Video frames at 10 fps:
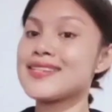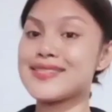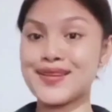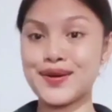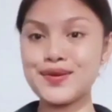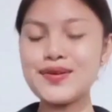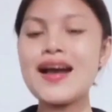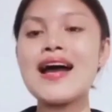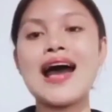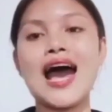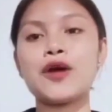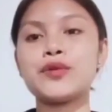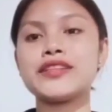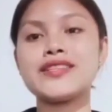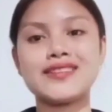So, I
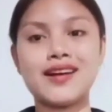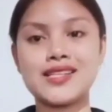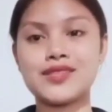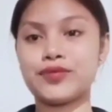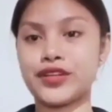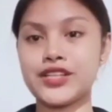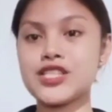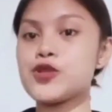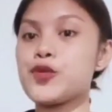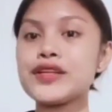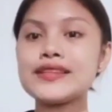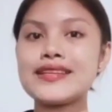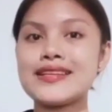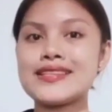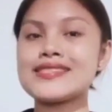will discuss first what
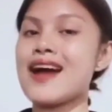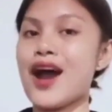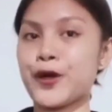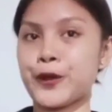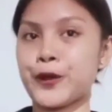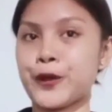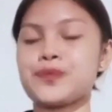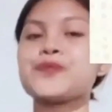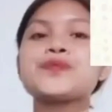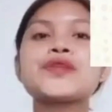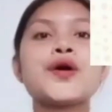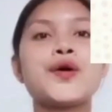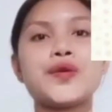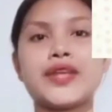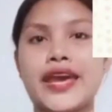is aura.
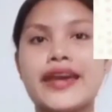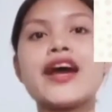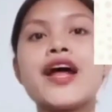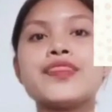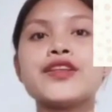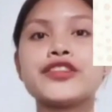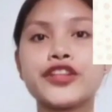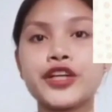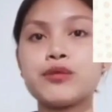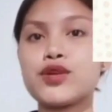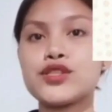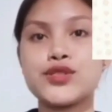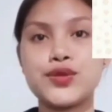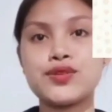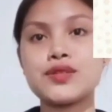Okay, the
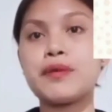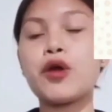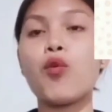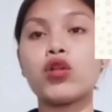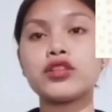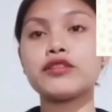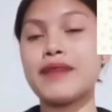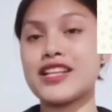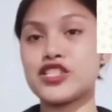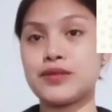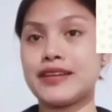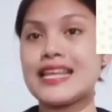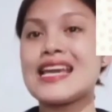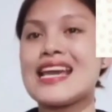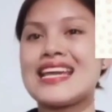term was used by Walter
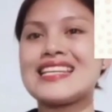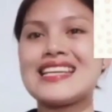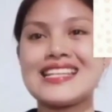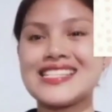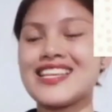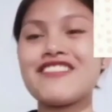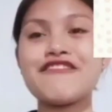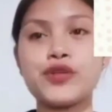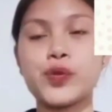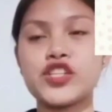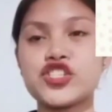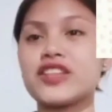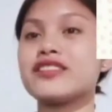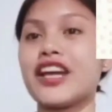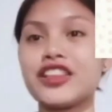Benjamin in his
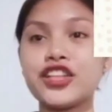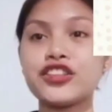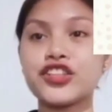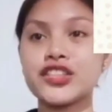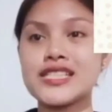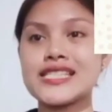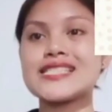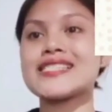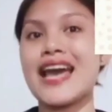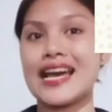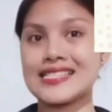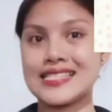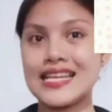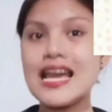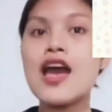influential 1936
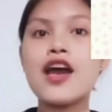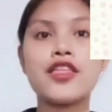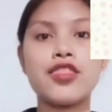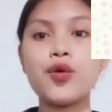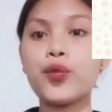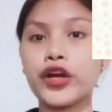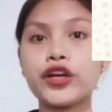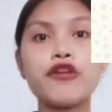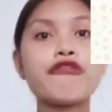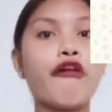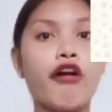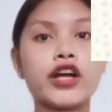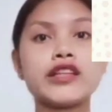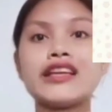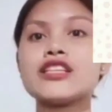essay, The Work
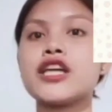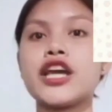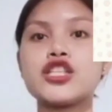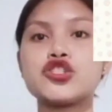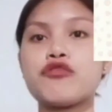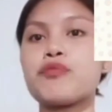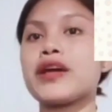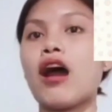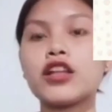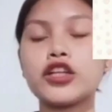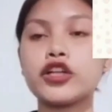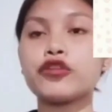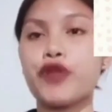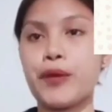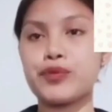of Art in the Age of
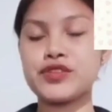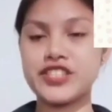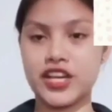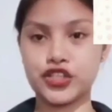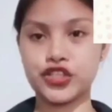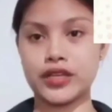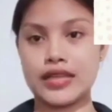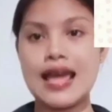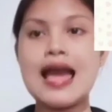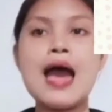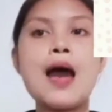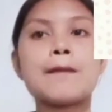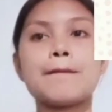Mechanical Reproduction.